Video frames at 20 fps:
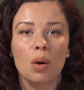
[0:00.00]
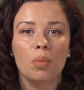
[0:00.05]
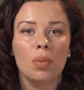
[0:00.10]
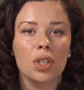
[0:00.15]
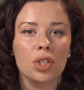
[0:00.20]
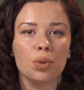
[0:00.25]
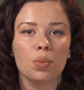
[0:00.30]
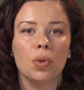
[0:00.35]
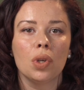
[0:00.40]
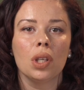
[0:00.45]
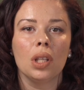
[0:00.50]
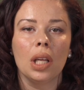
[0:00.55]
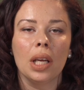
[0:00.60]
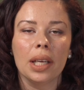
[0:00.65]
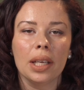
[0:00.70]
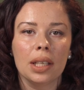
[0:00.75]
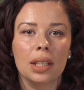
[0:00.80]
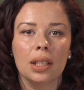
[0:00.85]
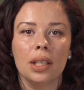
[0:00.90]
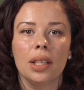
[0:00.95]
much more
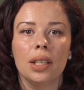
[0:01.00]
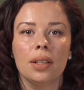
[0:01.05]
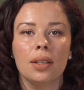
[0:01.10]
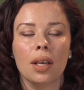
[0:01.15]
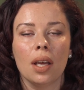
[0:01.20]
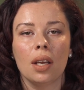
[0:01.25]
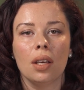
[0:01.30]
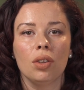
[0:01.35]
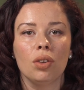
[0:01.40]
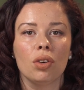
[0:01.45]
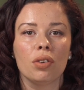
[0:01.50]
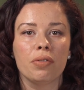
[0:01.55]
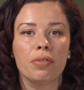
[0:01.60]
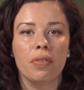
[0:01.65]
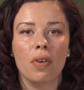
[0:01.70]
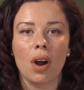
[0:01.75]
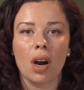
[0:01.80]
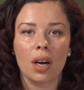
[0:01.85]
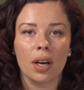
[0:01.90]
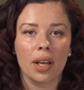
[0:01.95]
likely that you're
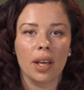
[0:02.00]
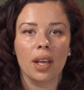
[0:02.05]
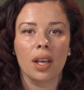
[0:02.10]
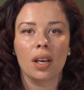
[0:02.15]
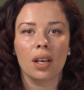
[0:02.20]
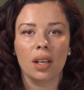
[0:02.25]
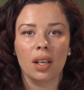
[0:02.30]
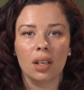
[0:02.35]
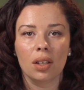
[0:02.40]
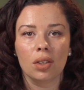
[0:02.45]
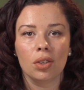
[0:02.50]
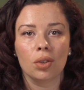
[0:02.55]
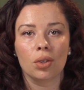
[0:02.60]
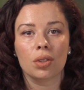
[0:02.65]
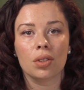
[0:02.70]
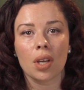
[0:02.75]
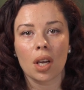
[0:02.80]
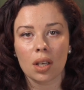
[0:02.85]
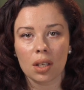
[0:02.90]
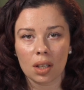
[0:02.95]
far ahead in your
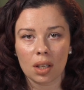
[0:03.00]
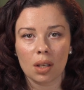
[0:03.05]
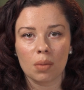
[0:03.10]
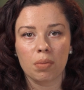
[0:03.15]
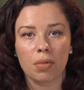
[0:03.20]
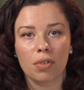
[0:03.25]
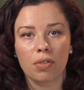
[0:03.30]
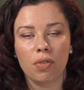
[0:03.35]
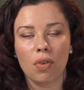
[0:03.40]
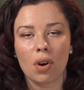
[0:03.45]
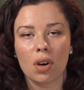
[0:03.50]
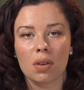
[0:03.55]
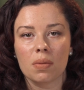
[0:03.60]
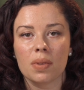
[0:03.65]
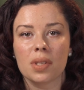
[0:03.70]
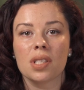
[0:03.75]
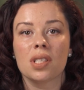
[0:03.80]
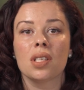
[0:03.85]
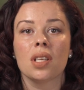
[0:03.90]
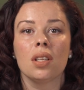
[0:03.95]
technical
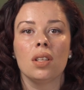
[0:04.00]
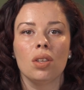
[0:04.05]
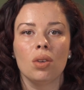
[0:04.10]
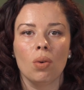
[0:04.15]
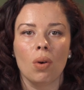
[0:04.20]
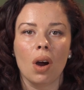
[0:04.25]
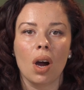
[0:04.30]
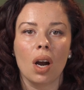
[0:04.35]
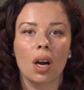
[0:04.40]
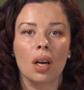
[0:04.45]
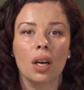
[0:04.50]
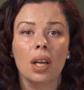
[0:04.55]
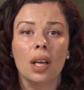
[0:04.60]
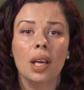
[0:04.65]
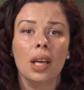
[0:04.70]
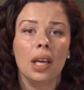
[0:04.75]
performance than you are